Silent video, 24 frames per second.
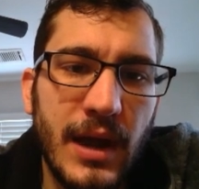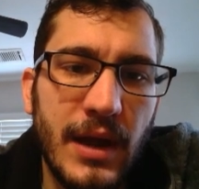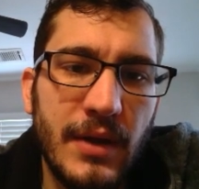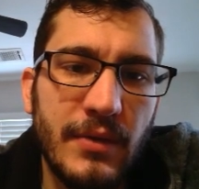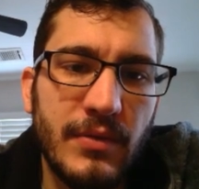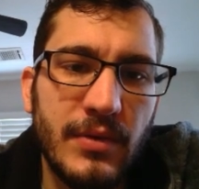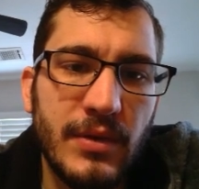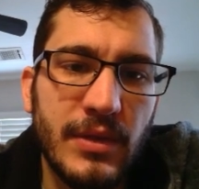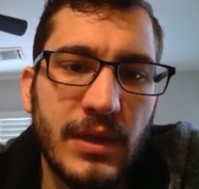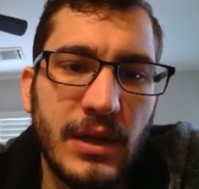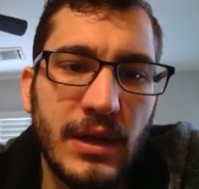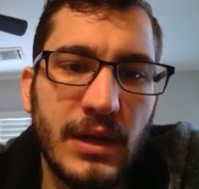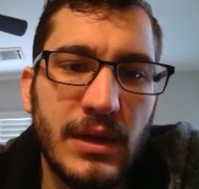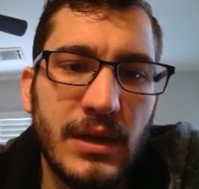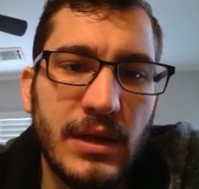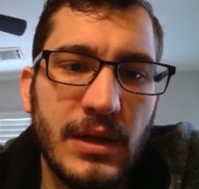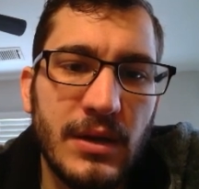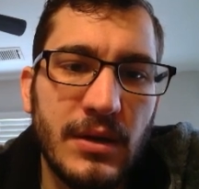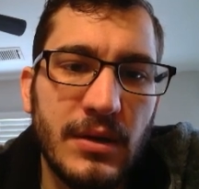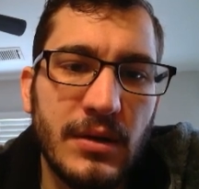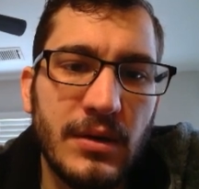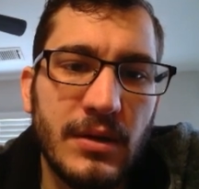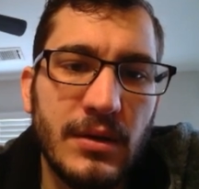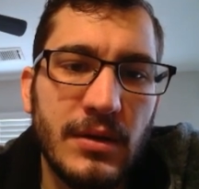Everything in
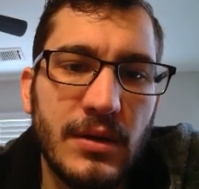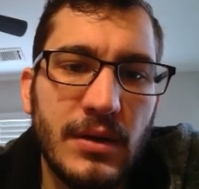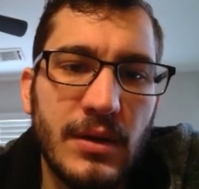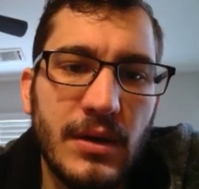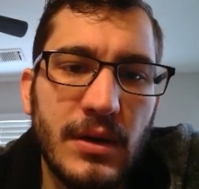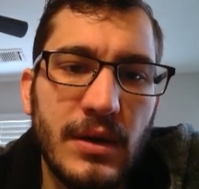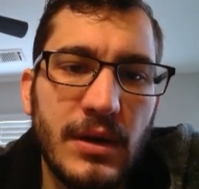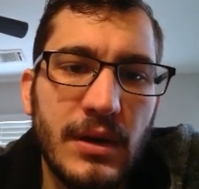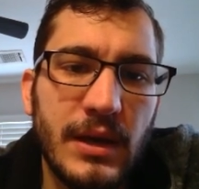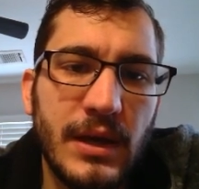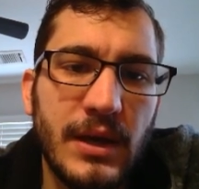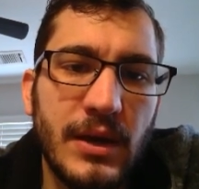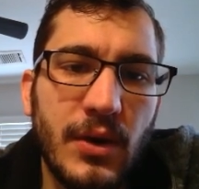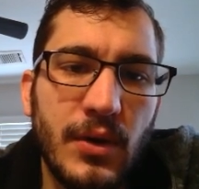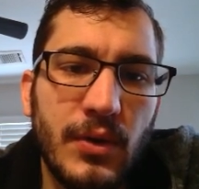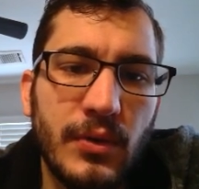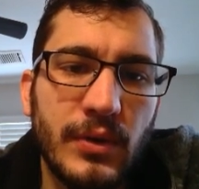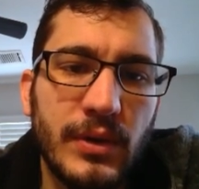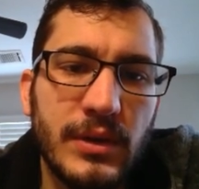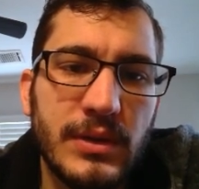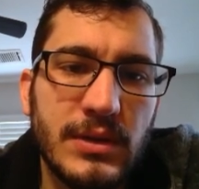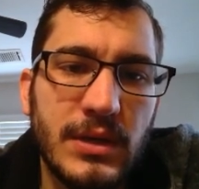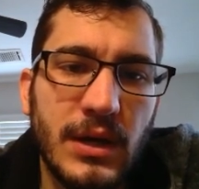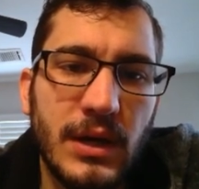here can
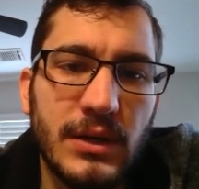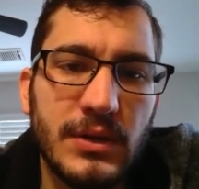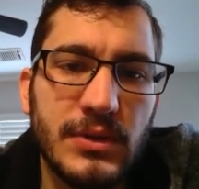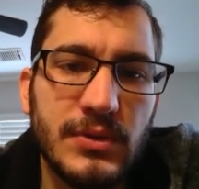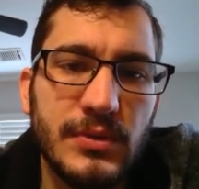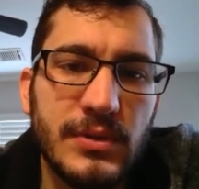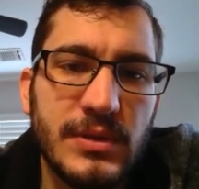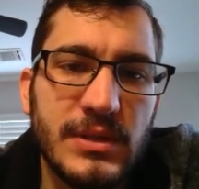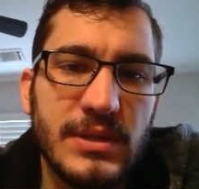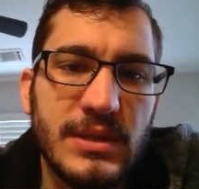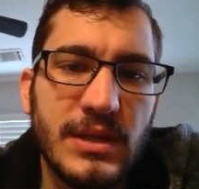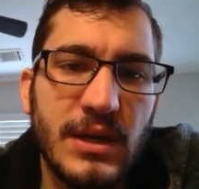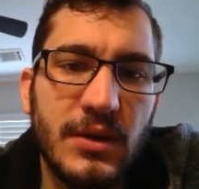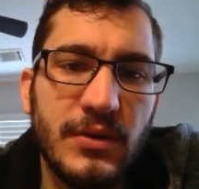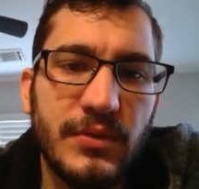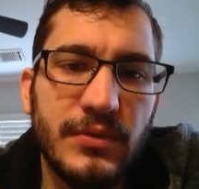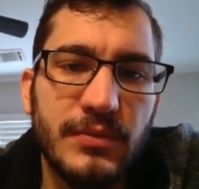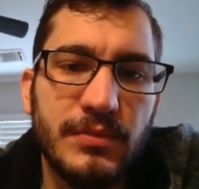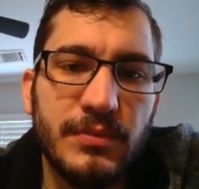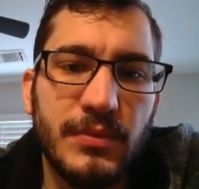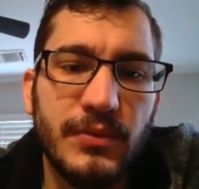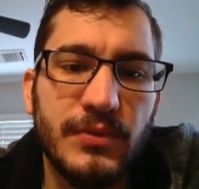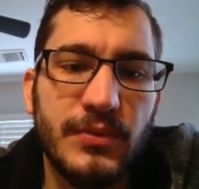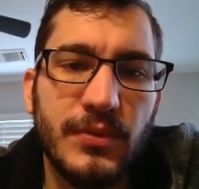only talk to itself
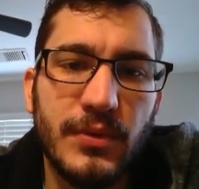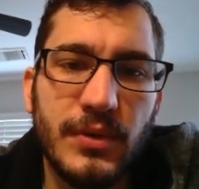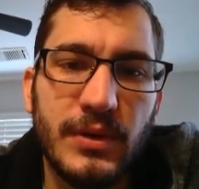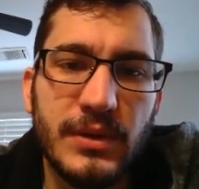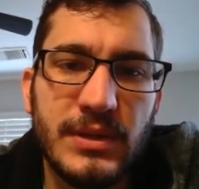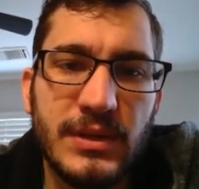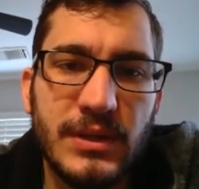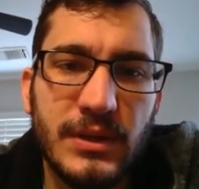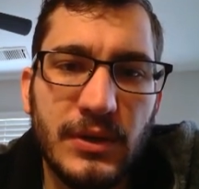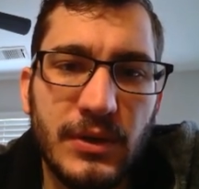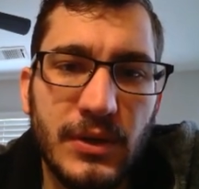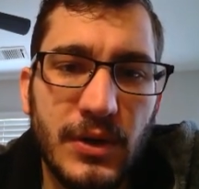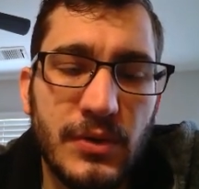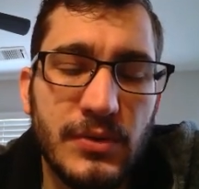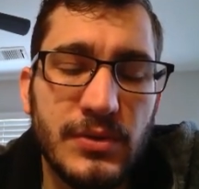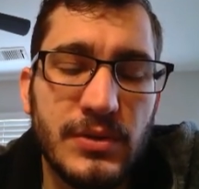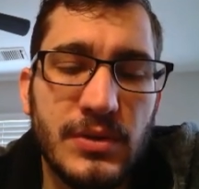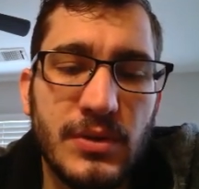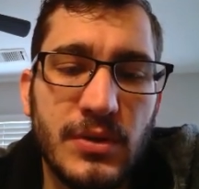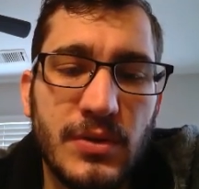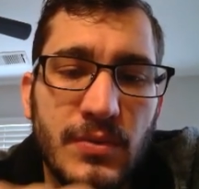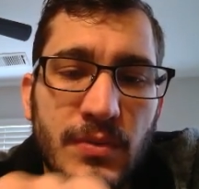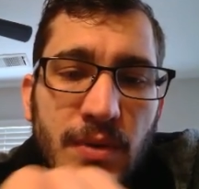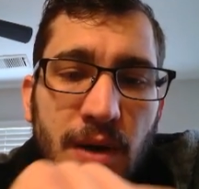until it goes to
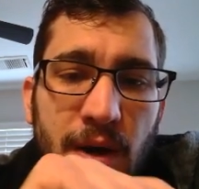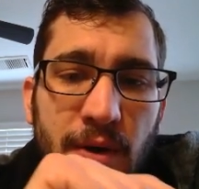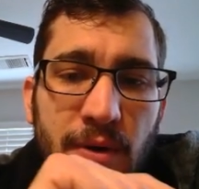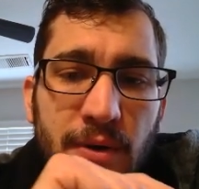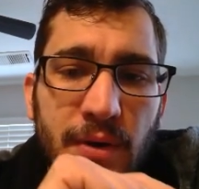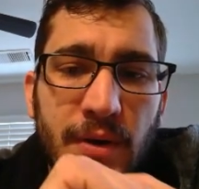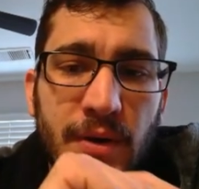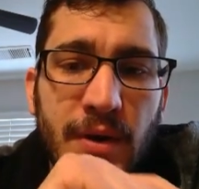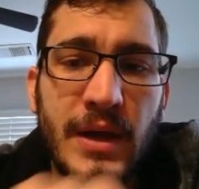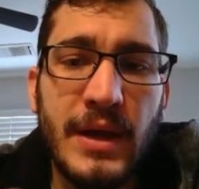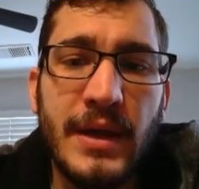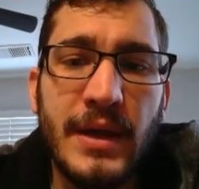the router.